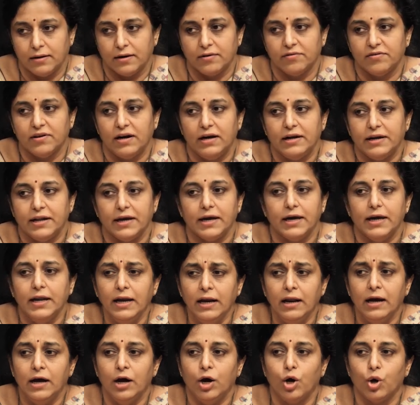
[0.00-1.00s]
resulting
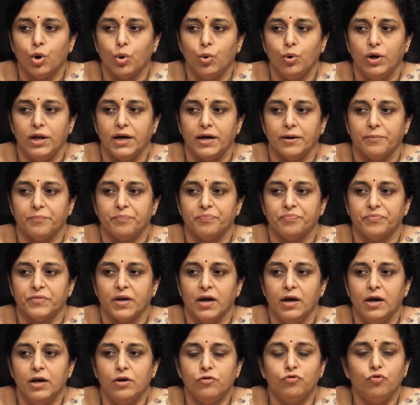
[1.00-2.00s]
in rolling.
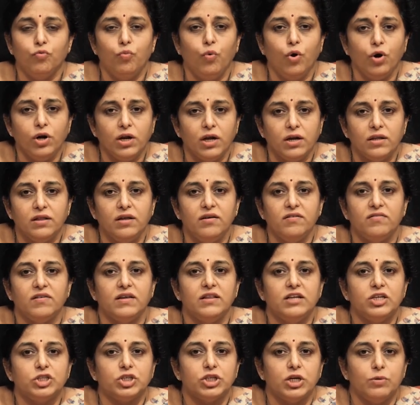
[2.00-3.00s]
So, what are these
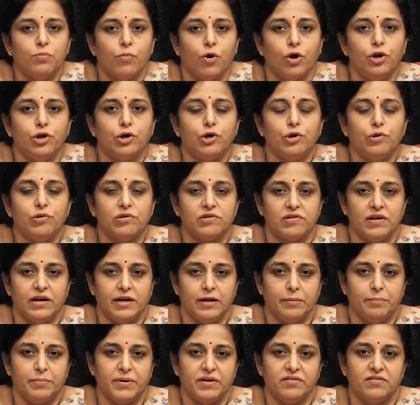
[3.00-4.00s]
adhesion molecules
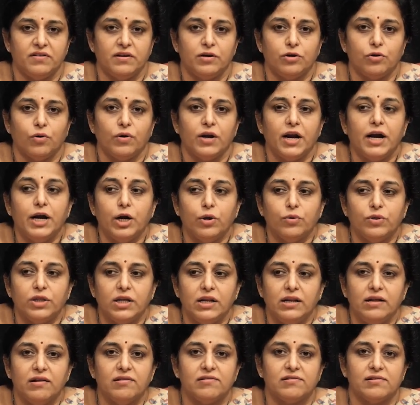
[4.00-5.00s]
that are present on
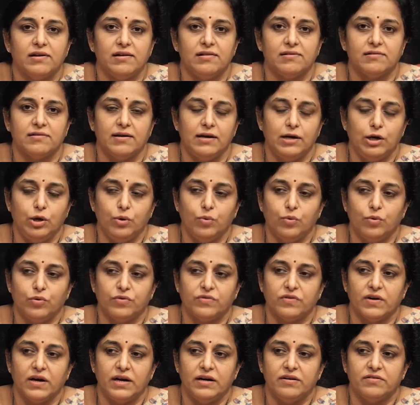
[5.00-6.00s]
endothelial cells and
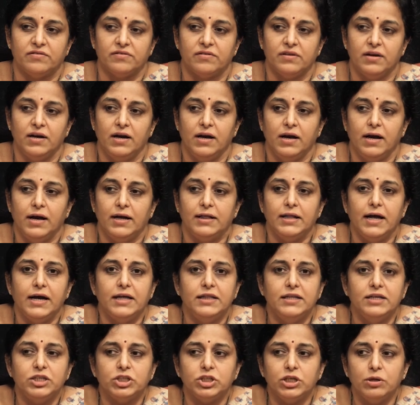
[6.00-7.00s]
leukocytes? The
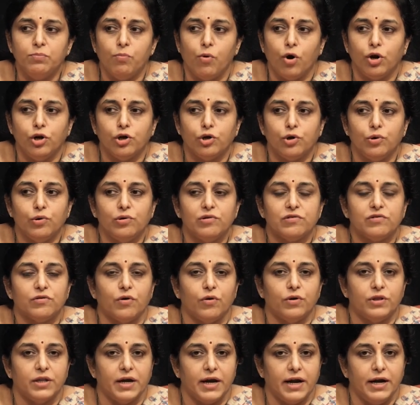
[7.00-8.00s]
adhesion molecules
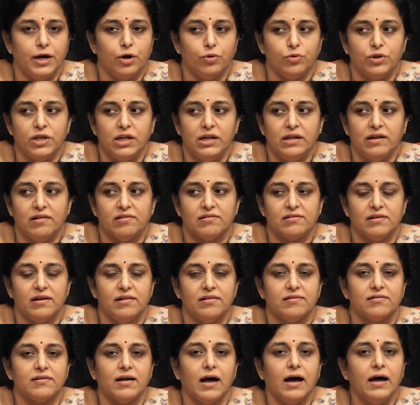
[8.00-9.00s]
on the endothelial
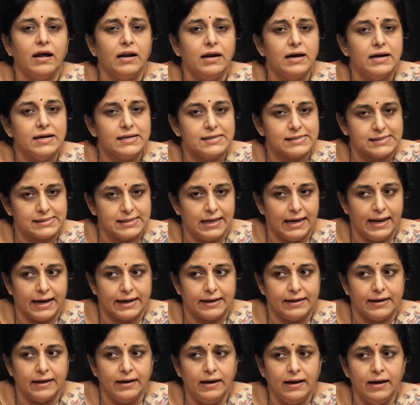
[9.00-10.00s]
cells are
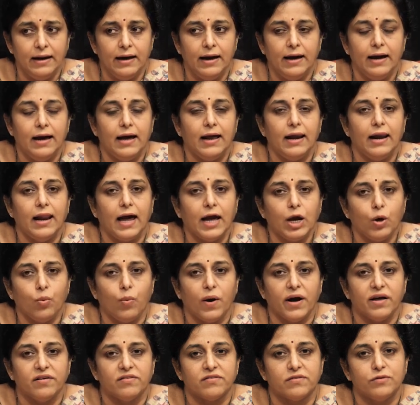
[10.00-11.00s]
selectin.
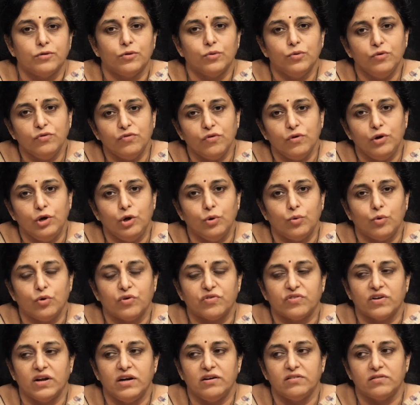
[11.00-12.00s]
Likewise, those on
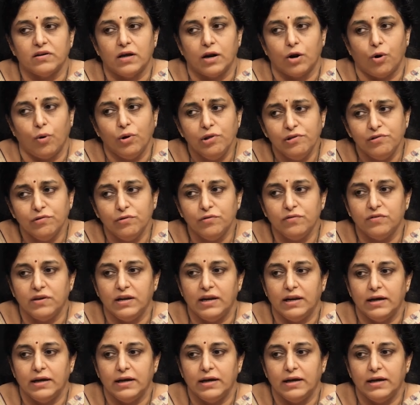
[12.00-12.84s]
leukocytes are also